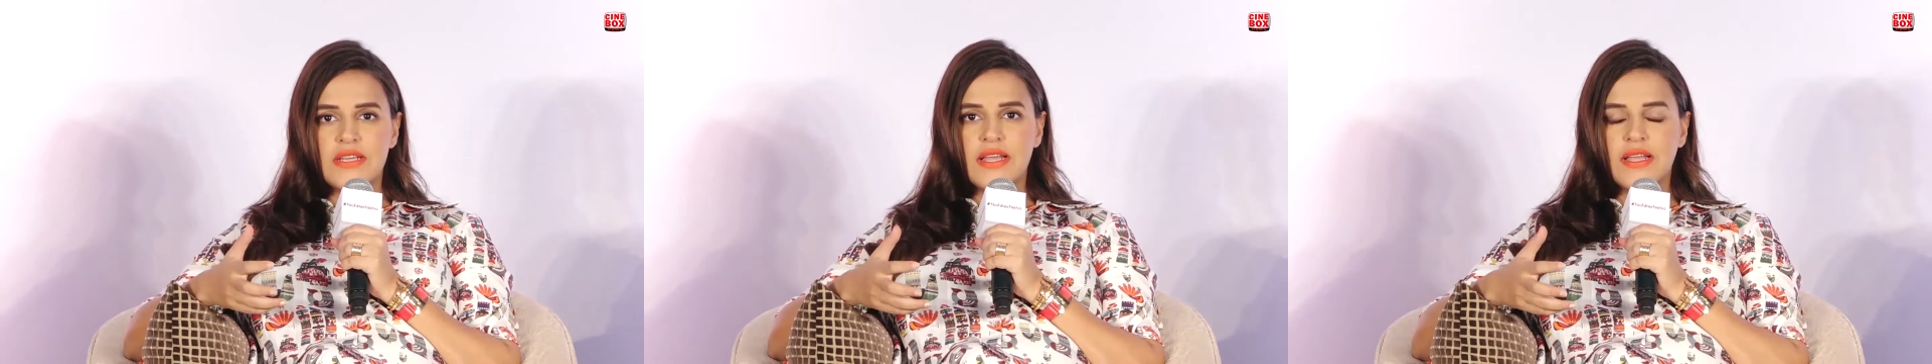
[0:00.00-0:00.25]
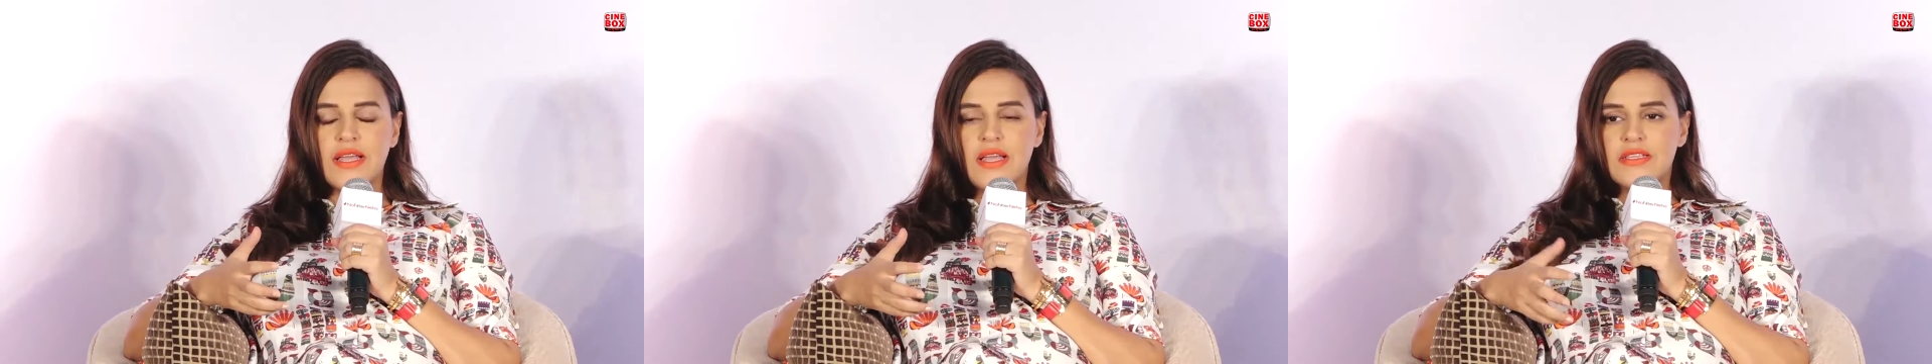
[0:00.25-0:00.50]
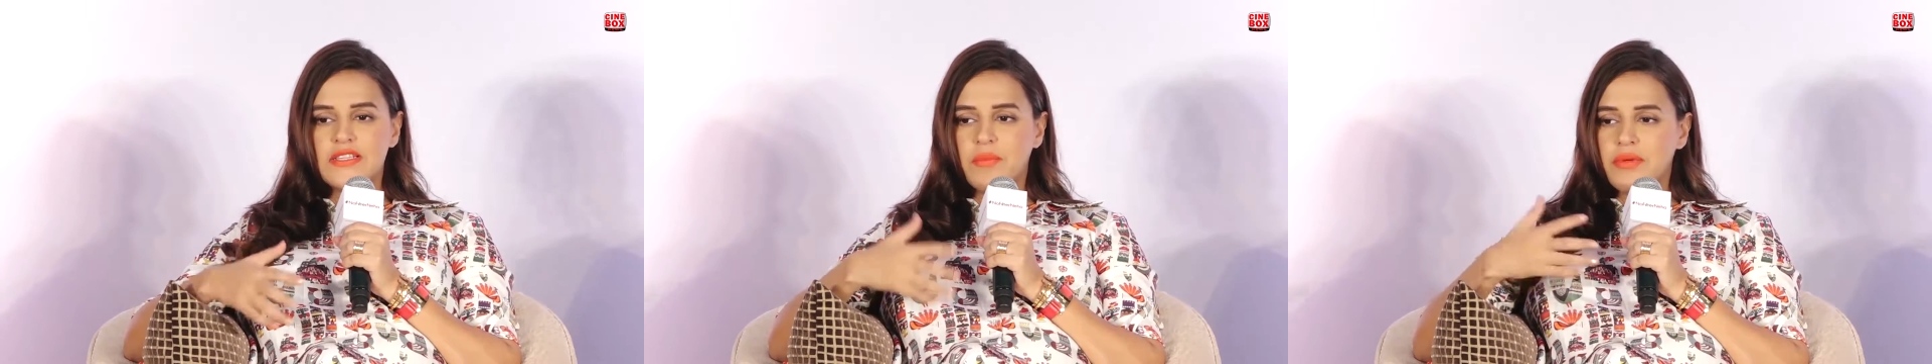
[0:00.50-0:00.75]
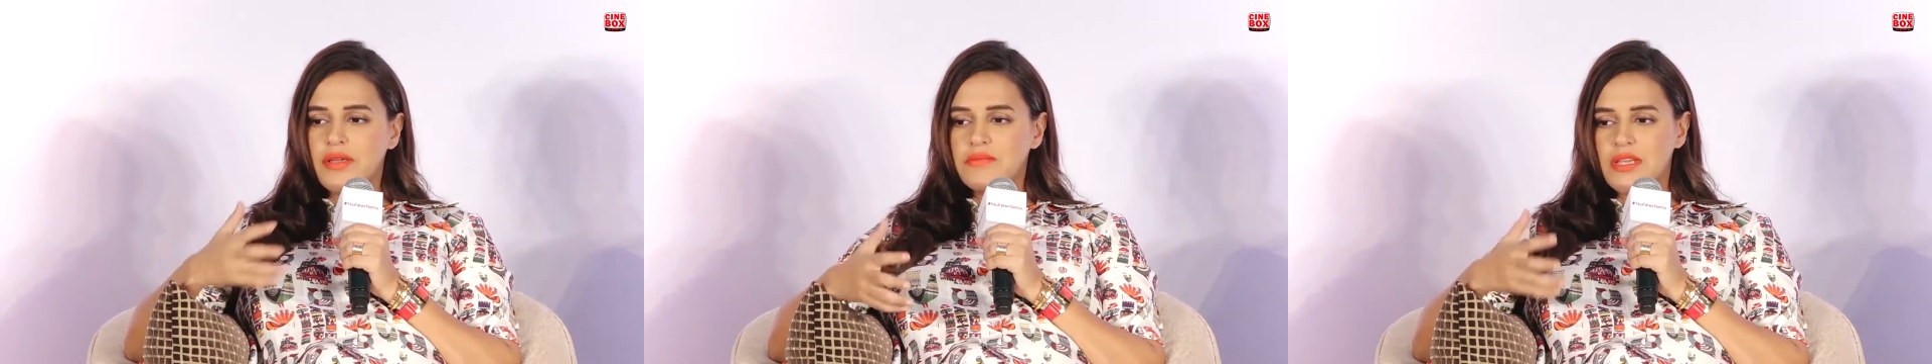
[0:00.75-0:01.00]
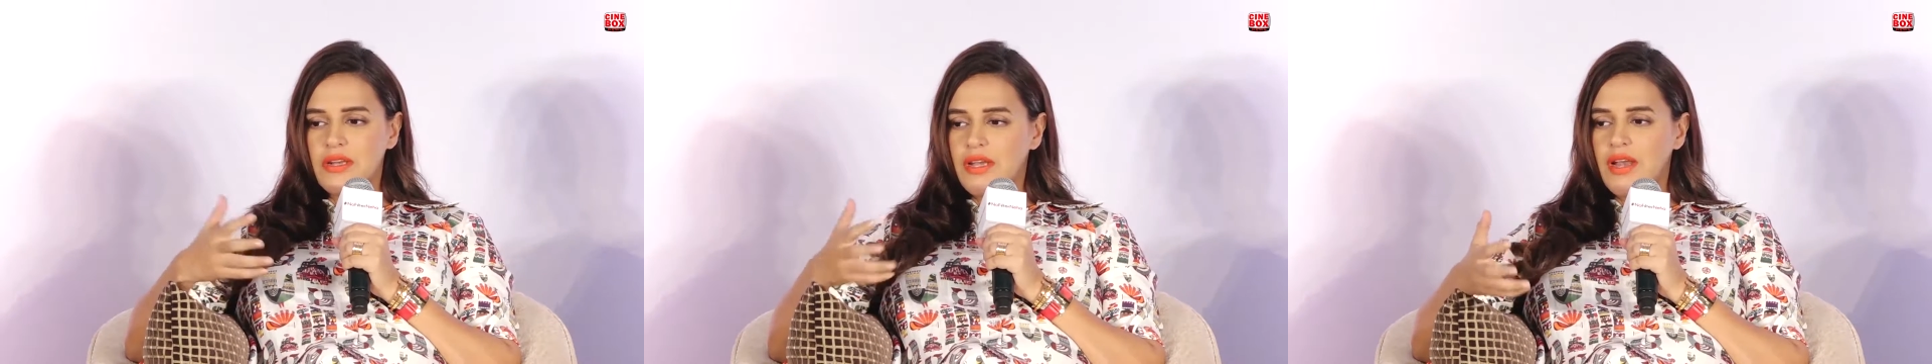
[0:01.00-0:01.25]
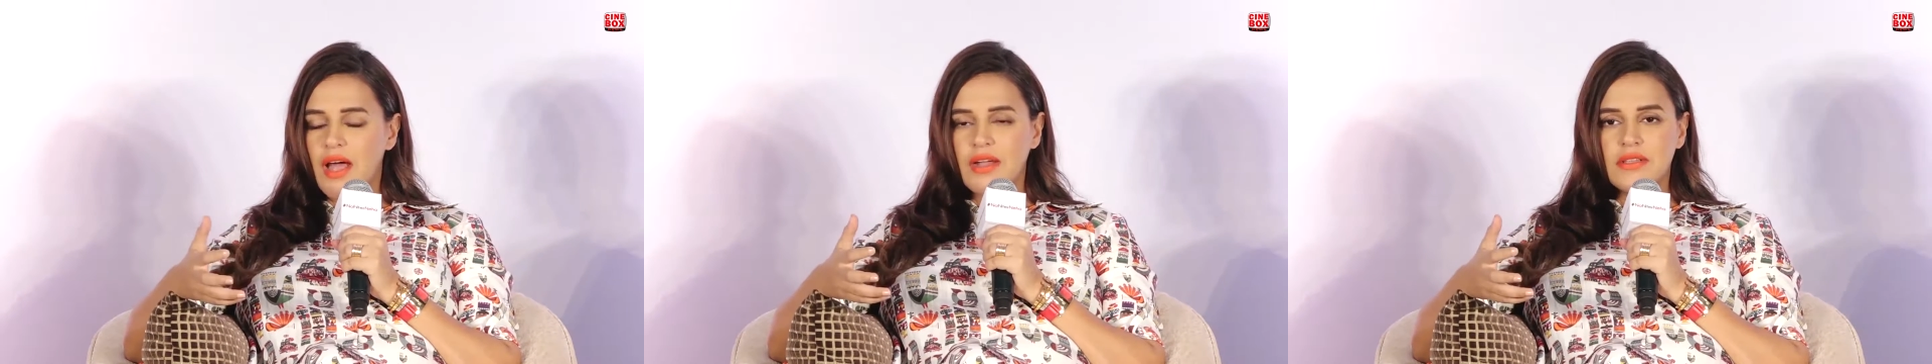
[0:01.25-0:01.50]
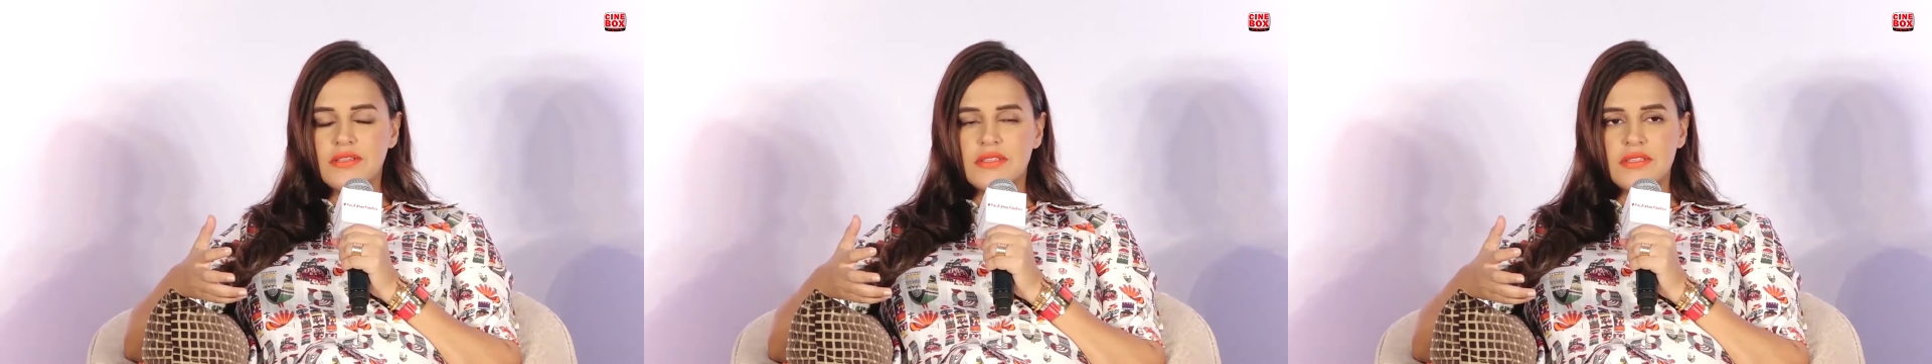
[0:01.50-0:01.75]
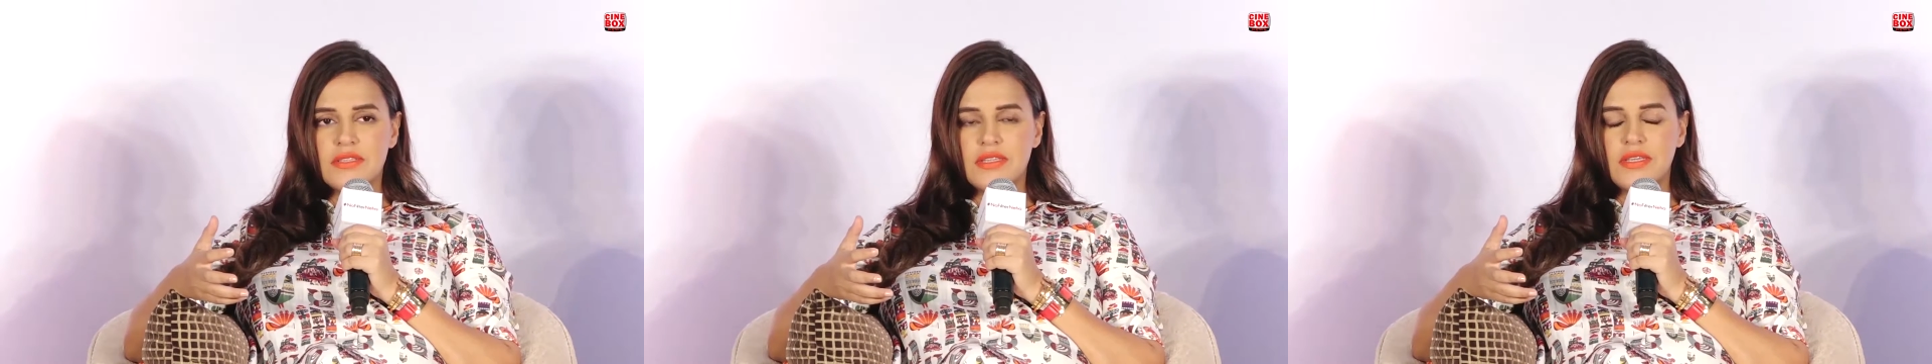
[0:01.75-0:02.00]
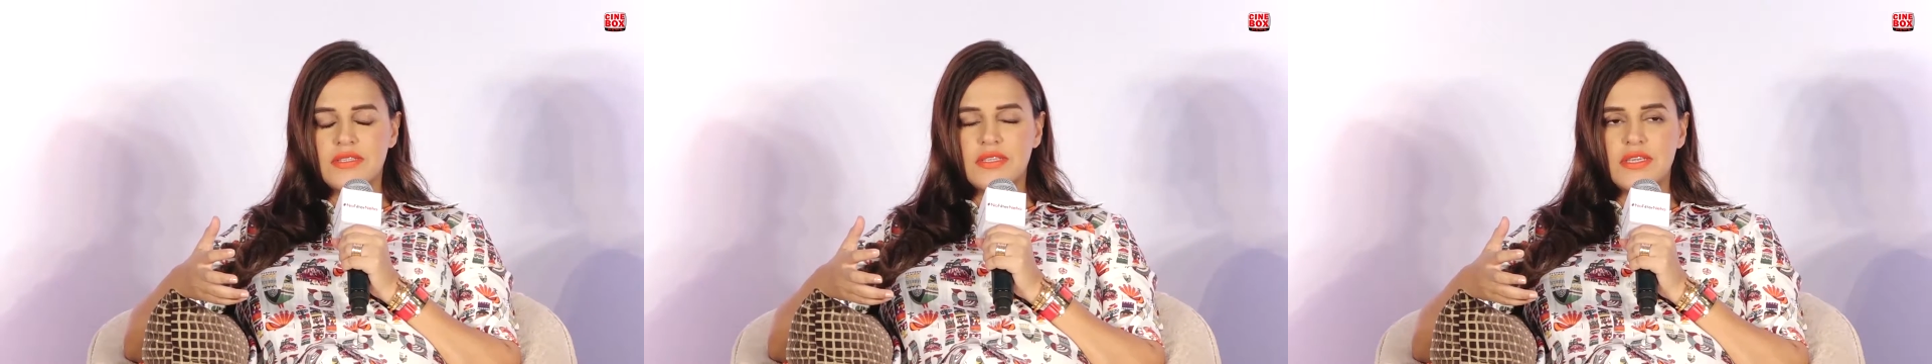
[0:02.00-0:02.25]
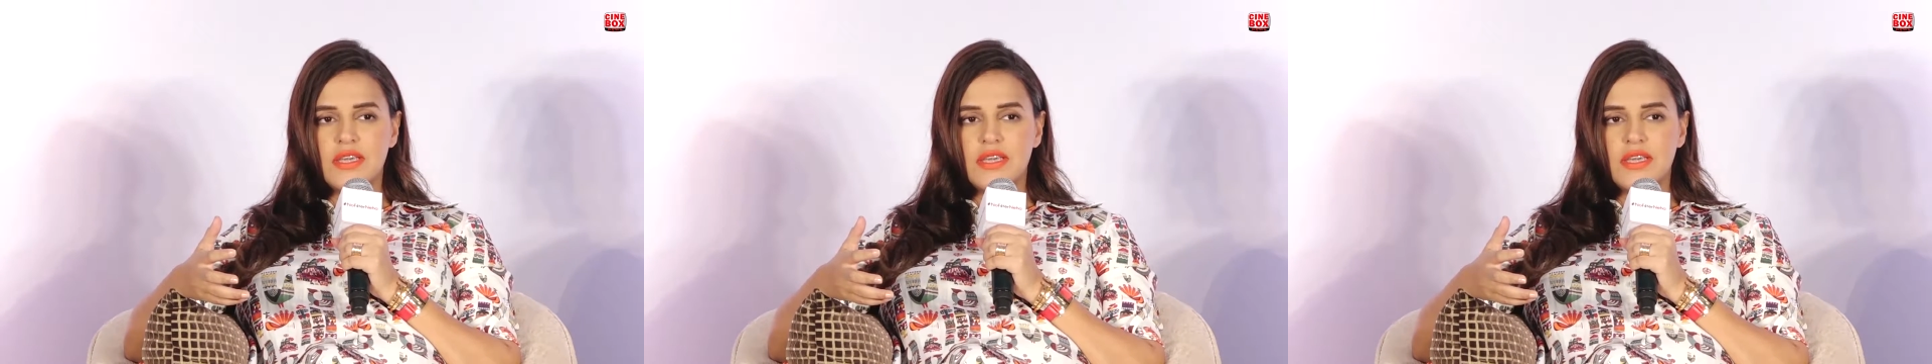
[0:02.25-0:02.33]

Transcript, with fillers: like sometimes I read articles and see,